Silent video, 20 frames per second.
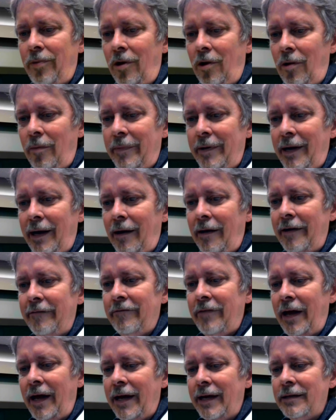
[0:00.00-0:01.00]
pulmonary
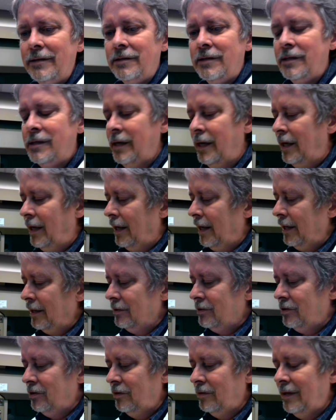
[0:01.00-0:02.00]
veins,
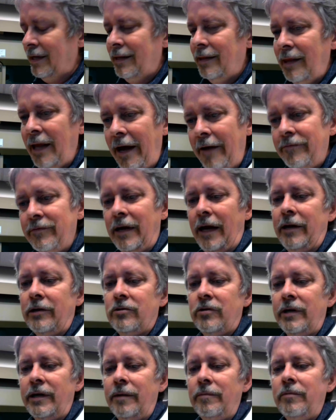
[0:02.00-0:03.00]
into the left
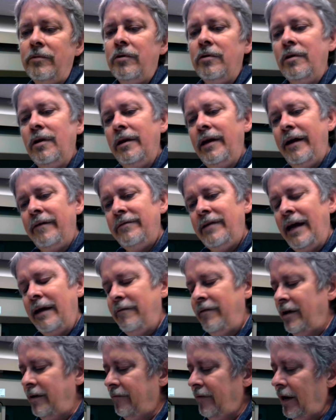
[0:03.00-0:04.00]
atrium, through the left
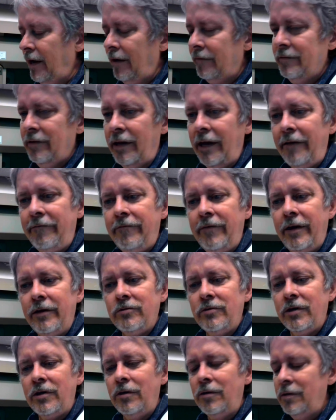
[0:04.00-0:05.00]
AV valve, left
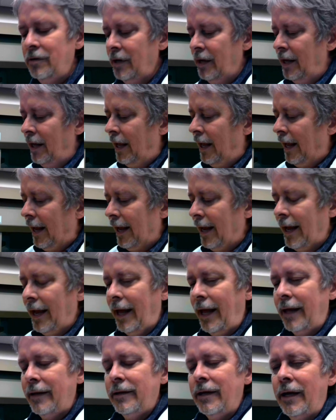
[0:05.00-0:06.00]
ventricle,
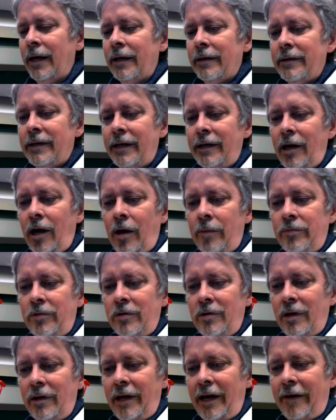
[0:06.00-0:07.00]
and then up to
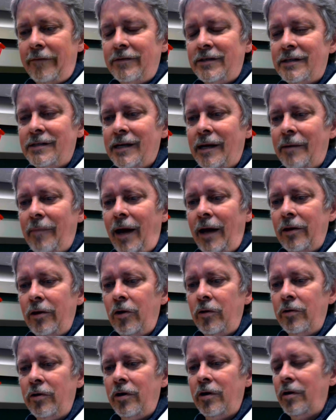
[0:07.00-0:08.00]
the left
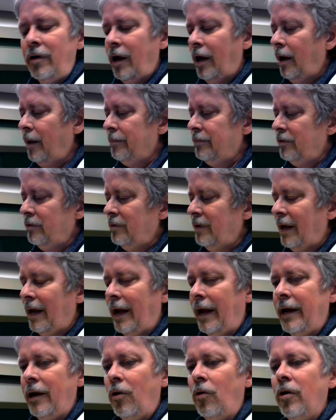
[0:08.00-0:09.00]
semilunar, up to the
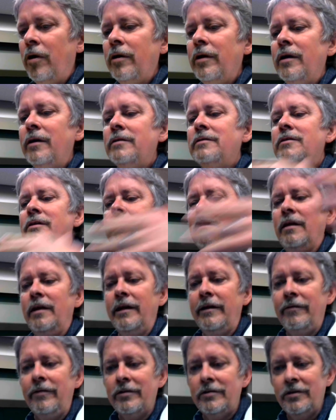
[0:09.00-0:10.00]
aorta, to
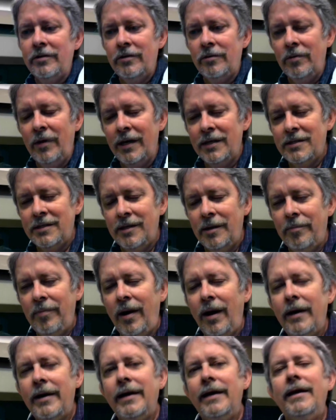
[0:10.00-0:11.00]
deliver to the rest of the
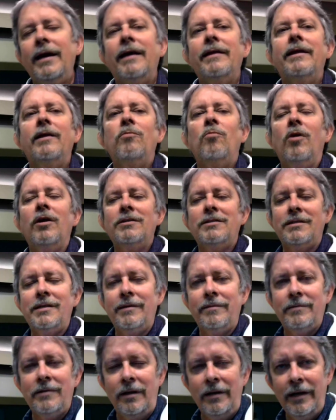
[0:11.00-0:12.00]
body. And then once
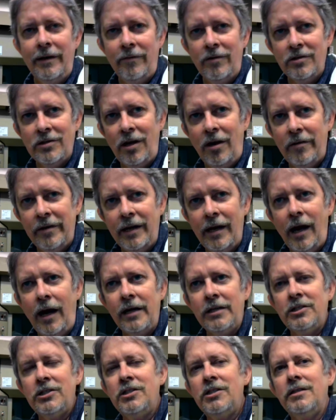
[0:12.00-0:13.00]
it delivers all the
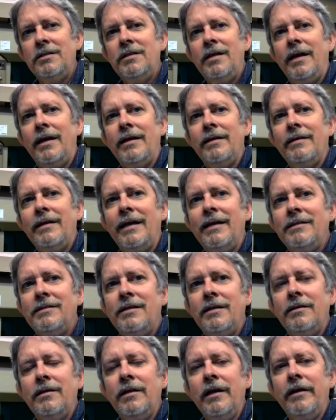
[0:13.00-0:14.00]
oxygen that it needs to
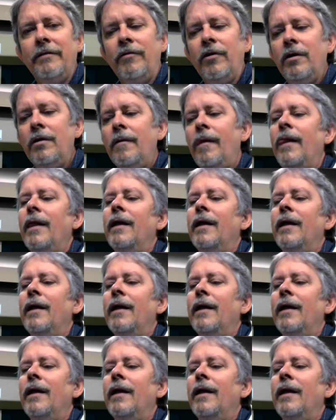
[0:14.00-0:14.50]
deliver,